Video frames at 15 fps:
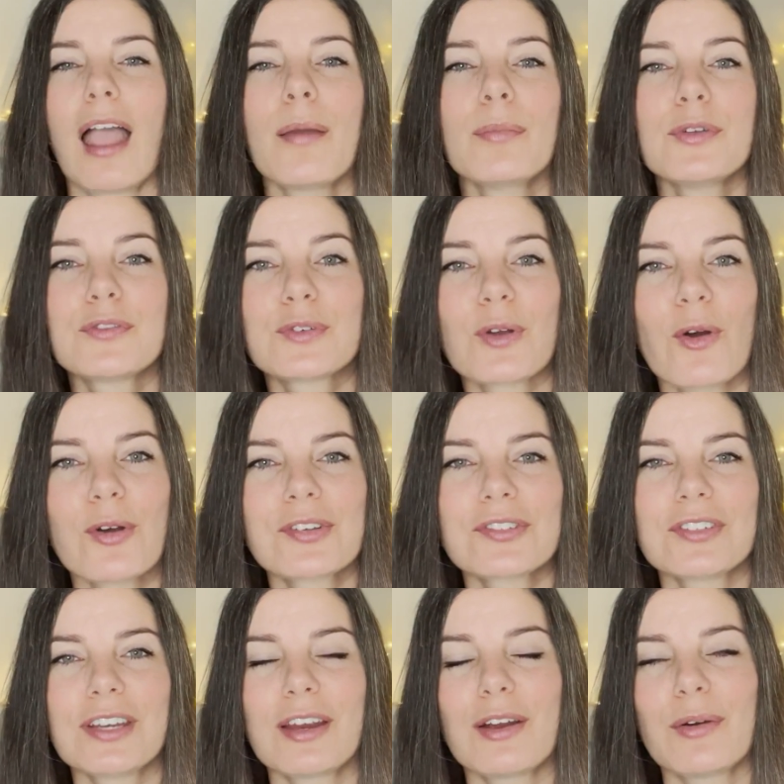I moved to
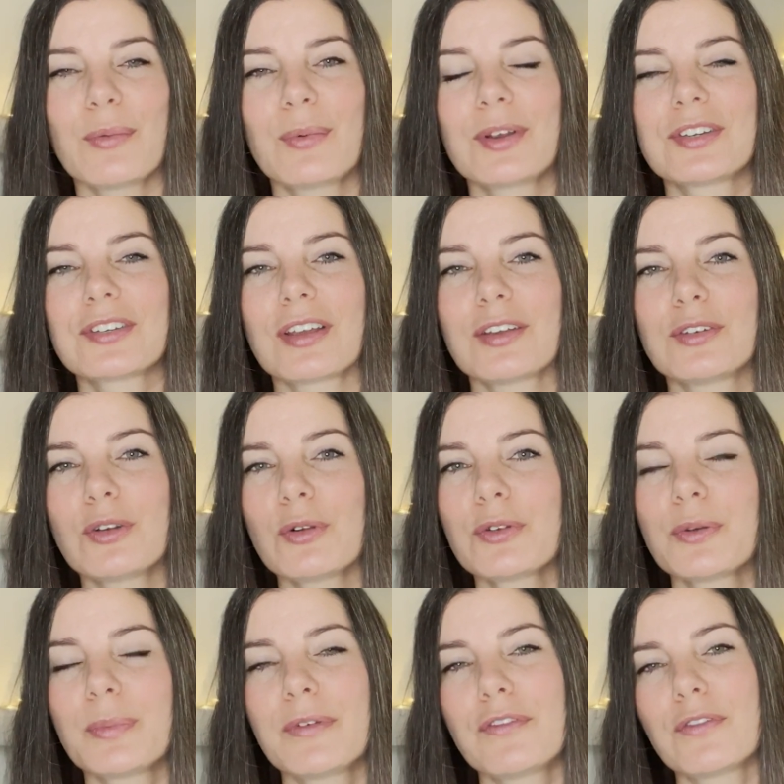Austria, which I told
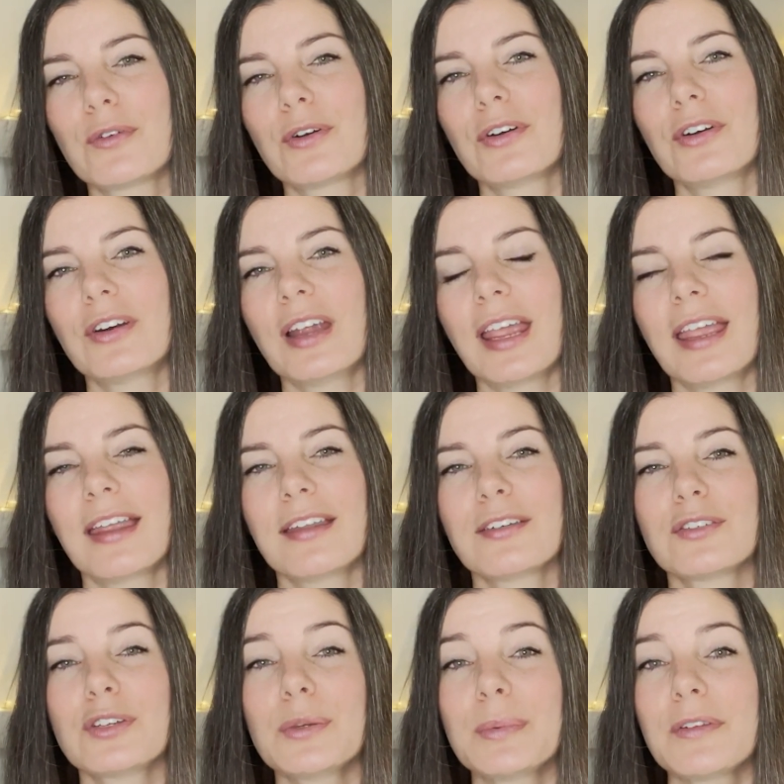you before,
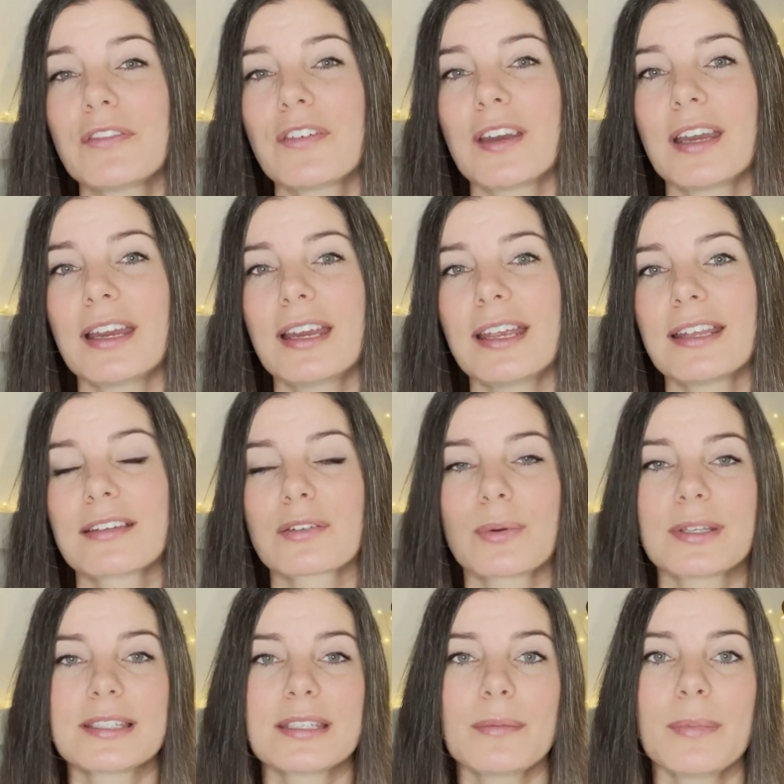and to be fair, it's
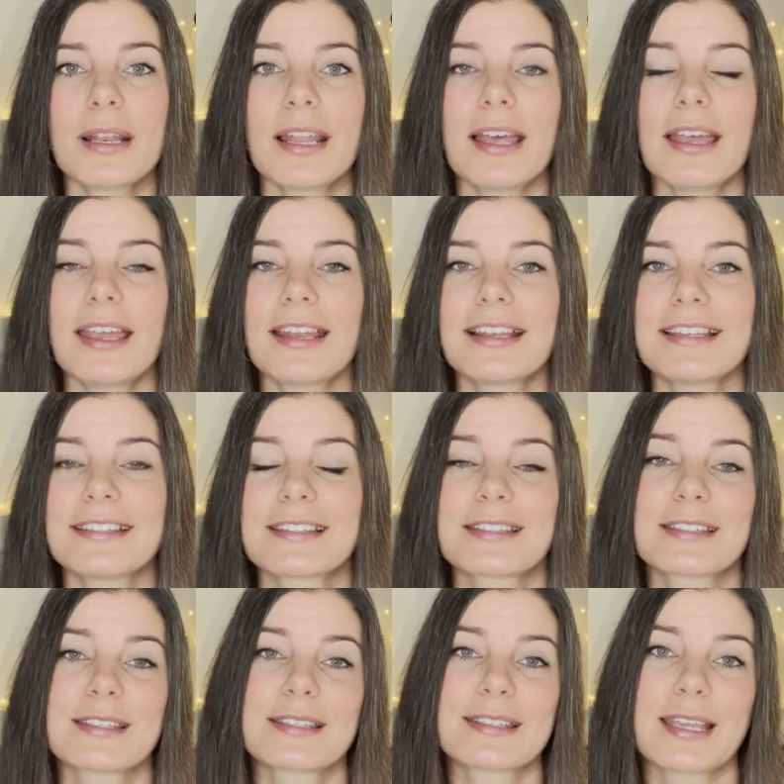quite similar, at least
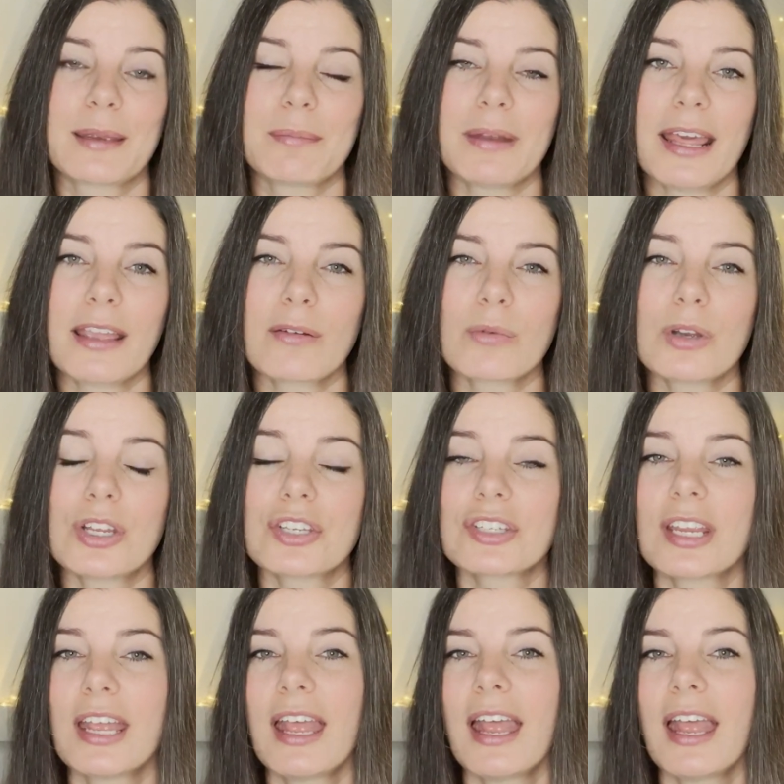it's the same language.